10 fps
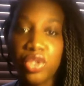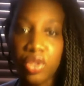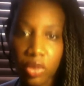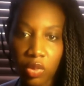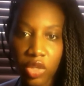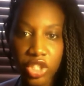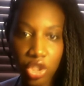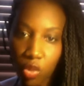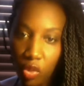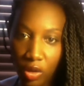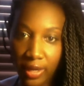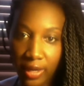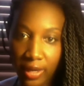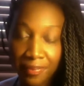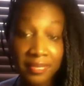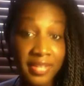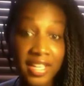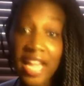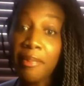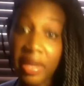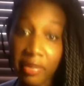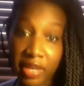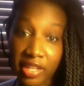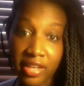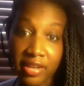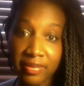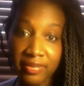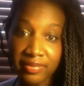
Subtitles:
doing what you want and mimic them.